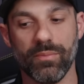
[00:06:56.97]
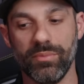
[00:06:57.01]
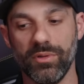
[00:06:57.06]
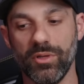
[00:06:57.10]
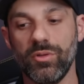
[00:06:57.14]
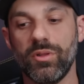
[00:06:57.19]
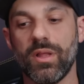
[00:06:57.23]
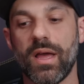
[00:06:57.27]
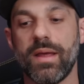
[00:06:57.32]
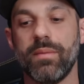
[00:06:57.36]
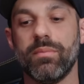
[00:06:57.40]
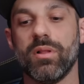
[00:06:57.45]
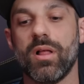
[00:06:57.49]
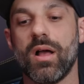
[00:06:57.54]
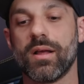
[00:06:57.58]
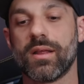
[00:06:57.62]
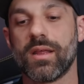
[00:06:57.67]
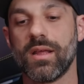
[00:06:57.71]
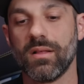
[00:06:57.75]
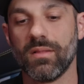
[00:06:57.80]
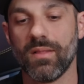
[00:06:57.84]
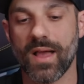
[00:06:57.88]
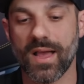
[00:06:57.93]
blue light
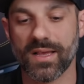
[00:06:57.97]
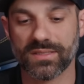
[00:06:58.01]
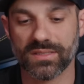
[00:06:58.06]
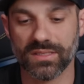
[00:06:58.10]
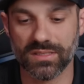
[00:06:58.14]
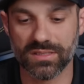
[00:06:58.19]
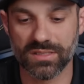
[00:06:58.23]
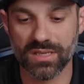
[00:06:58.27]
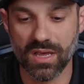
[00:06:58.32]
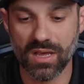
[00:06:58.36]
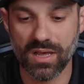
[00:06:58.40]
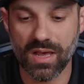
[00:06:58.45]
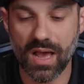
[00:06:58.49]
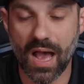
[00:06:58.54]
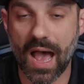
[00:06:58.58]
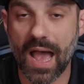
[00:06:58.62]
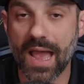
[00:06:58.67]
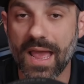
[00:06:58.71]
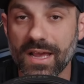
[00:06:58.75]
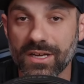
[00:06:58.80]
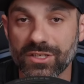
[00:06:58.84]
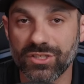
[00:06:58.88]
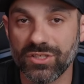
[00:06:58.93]
blocking glasses,
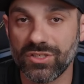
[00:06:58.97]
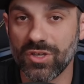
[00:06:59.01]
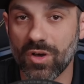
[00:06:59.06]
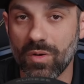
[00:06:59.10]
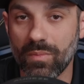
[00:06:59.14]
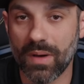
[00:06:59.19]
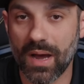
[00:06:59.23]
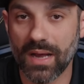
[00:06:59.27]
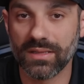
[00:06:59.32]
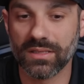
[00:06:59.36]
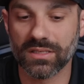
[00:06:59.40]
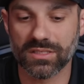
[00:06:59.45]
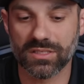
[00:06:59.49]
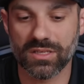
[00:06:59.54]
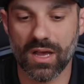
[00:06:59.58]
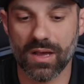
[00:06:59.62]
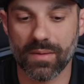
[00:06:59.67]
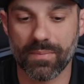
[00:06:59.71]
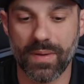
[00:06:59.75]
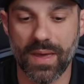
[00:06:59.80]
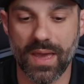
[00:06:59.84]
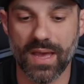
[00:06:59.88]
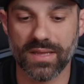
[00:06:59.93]
I actually don't mind the
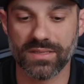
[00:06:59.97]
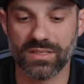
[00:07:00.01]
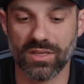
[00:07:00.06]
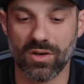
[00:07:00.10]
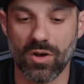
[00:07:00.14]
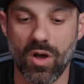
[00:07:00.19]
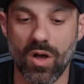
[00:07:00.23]
stock pads at